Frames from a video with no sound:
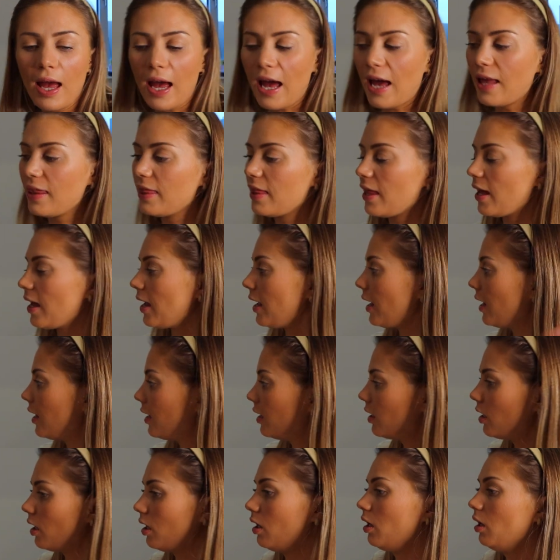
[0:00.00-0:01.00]
And
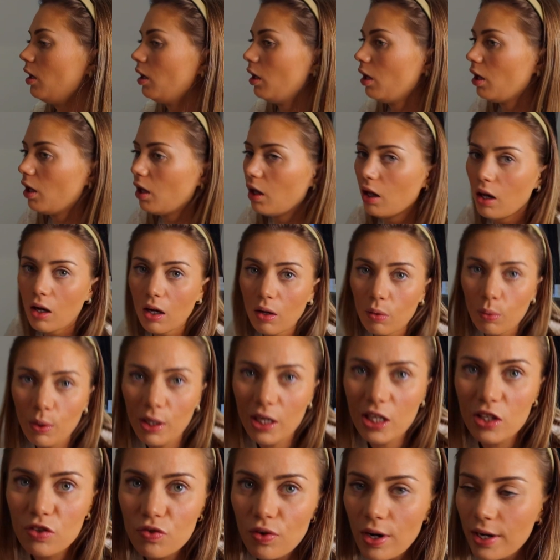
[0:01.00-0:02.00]
then
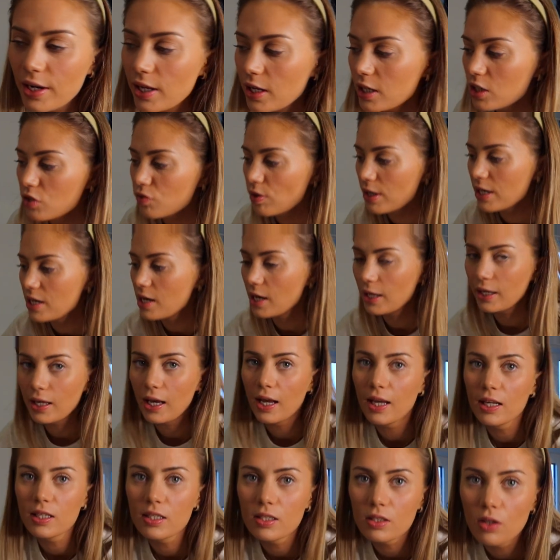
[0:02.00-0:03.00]
when it's ready, I
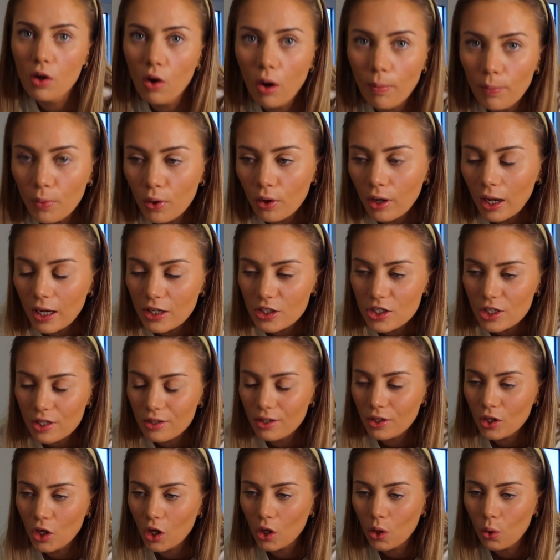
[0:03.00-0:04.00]
guess. So I'm not actually
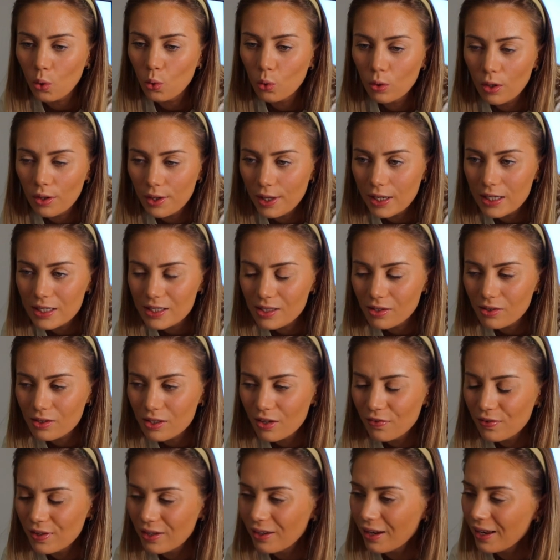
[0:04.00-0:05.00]
gonna cook all of this because
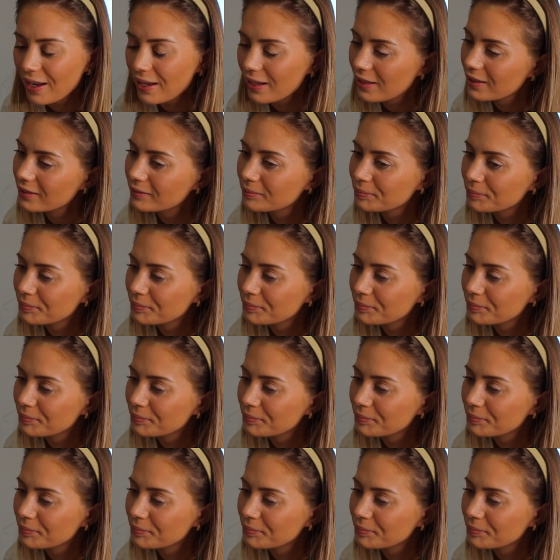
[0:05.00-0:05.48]
I feel like